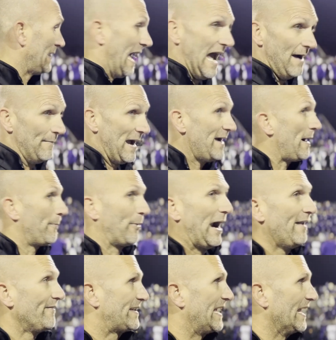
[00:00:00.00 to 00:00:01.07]
Yeah, man, I'm
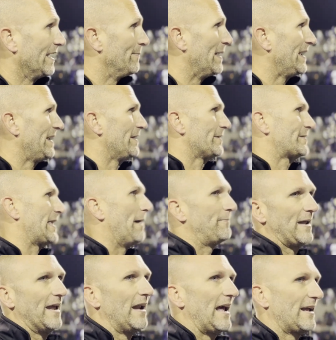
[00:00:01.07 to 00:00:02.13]
proud of the kid. I mean, he
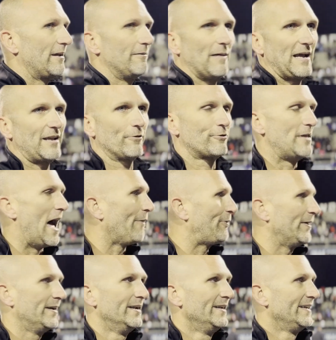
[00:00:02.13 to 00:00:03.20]
stepped in like it like it was
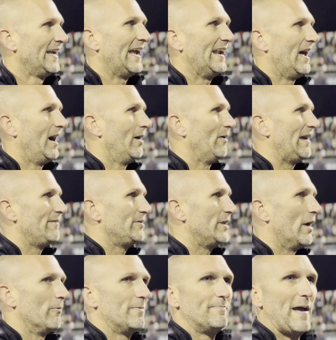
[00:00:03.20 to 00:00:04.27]
nothing, and uh, you
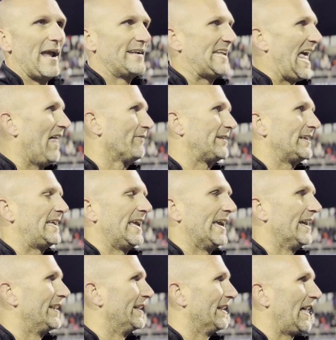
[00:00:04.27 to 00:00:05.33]
know, man, talented
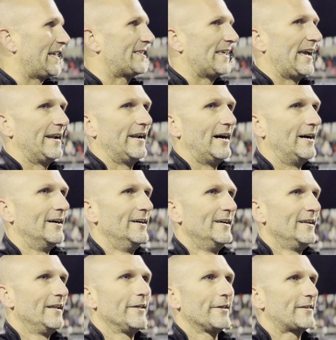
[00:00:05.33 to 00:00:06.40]
kid, and like I said,
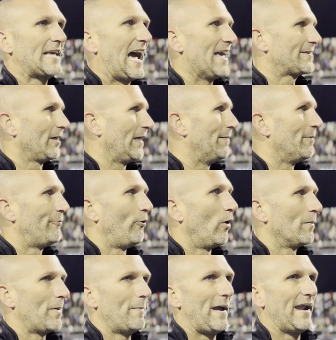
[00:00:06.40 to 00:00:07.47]
uh, the sky's the limit
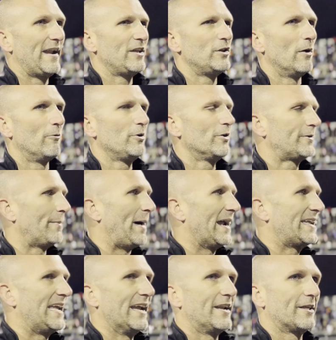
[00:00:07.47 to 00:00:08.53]
for him. But man, you know, we were talking
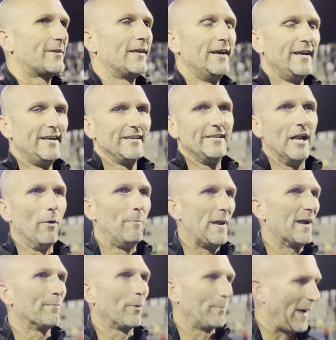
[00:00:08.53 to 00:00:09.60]
about a kid that's you know
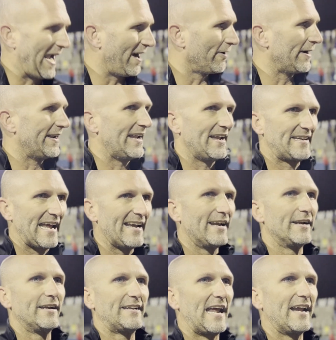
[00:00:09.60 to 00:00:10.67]
being prepared and, and
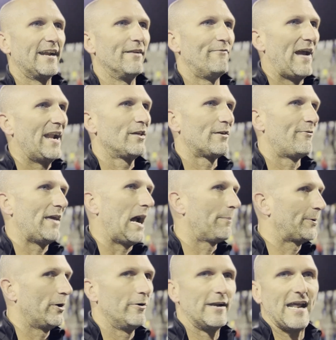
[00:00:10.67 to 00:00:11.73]
taking taking advantage of the
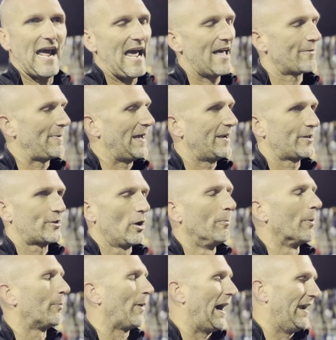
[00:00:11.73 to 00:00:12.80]
opportunity he has. Man, just
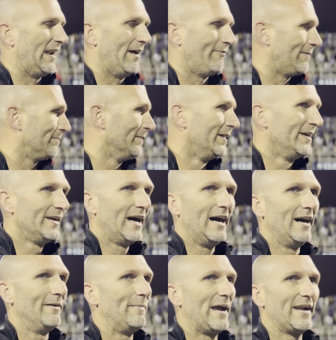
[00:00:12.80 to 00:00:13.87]
super proud of him.
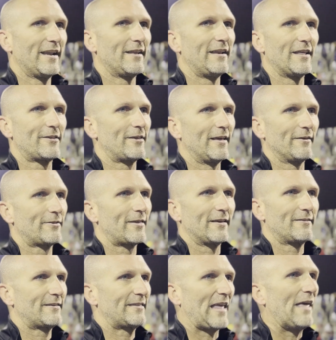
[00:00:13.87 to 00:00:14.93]
Uh, man, it's,
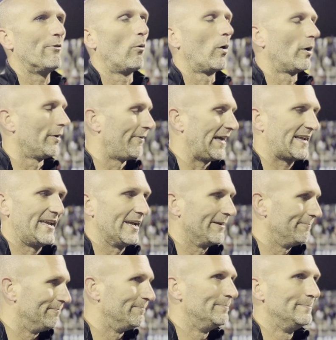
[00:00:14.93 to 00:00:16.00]
it's, it's, it's thank the world of that
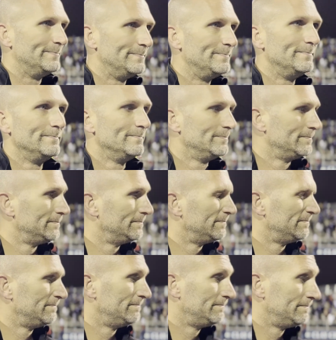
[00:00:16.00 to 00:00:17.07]
kid how important
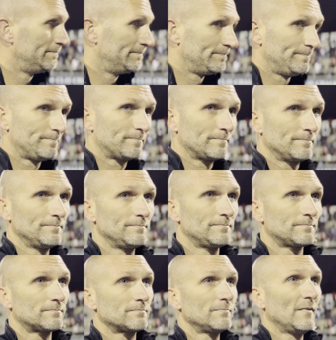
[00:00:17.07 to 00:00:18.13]
was it to get off to a good start
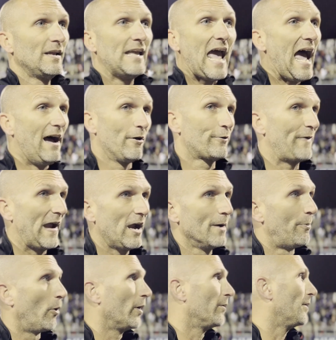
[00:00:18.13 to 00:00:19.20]
tonight? Yeah, it was
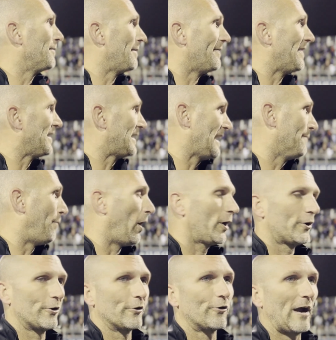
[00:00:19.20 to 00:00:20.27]
very important. And again,
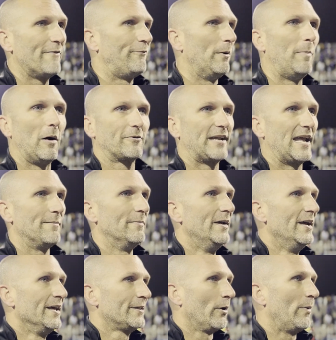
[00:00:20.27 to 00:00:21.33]
Parker's a great football team.
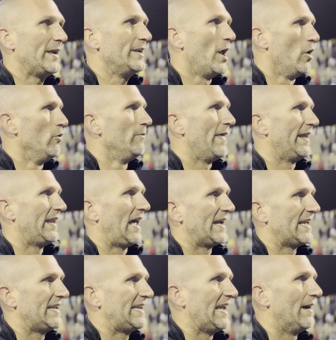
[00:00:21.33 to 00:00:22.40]
So we knew that,
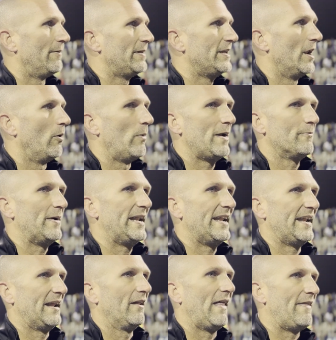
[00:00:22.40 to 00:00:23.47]
like, again, you know, we, we
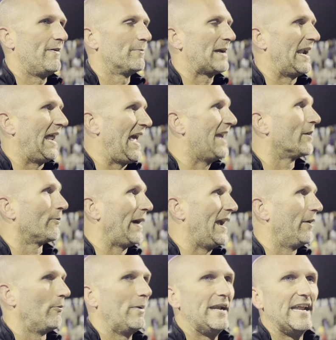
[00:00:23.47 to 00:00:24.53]
didn't let them kind of hang
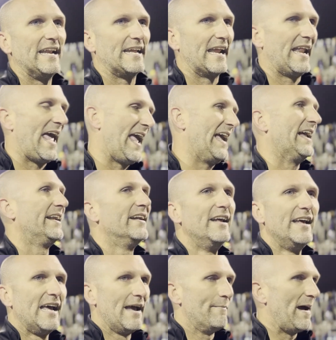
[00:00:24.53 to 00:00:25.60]
around. We need to get ahead
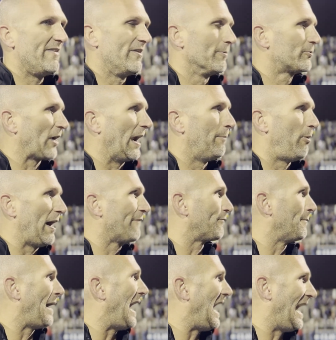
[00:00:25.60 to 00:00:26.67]
and make them try to play
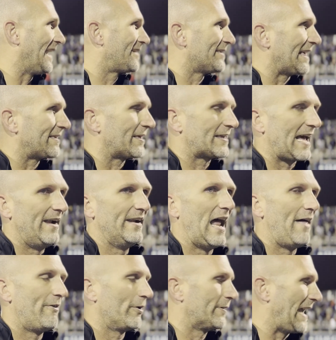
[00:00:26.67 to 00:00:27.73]
from behind because that's just kind of
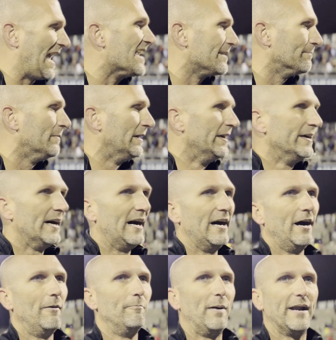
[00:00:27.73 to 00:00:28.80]
not their game.
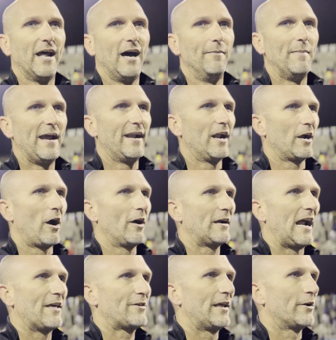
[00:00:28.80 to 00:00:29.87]
Um, but, uh, man,
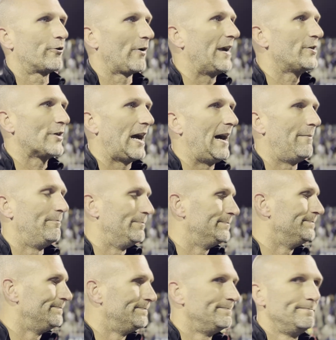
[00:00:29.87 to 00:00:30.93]
our guys did a great job.
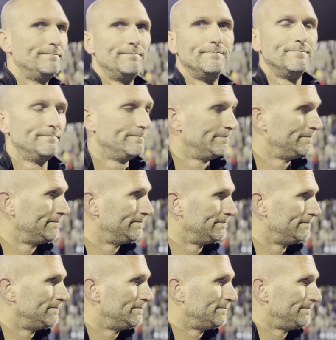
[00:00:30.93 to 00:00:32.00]
It like your
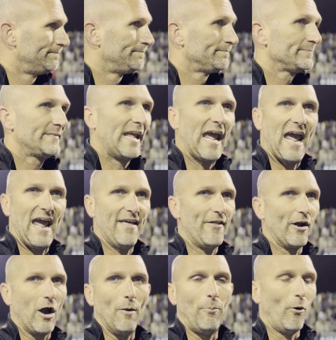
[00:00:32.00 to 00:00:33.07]
defense was yeah,
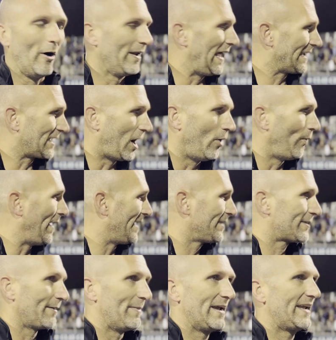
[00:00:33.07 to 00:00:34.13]
they're on point like
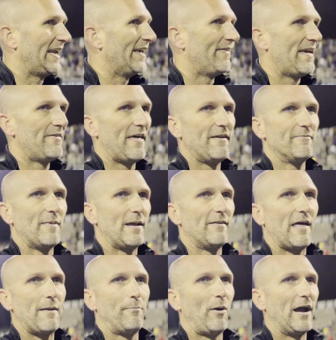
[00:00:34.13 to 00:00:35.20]
always. I mean, again, they, they,
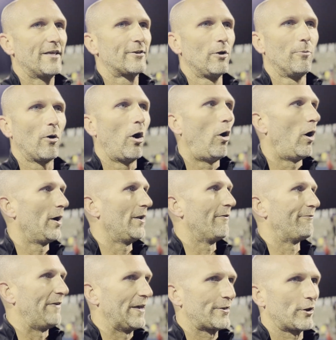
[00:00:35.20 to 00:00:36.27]
they, play super hard.
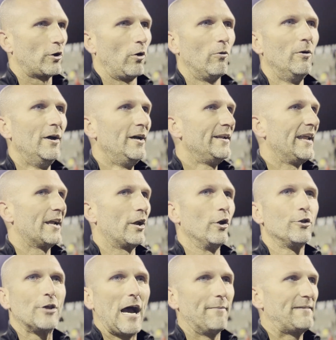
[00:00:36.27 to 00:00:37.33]
They're physical. They do
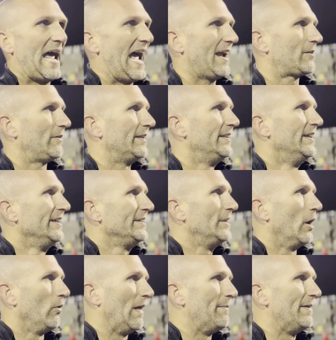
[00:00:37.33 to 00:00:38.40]
good job tackling.
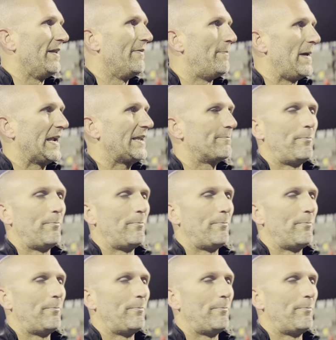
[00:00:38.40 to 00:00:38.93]
You know, limited big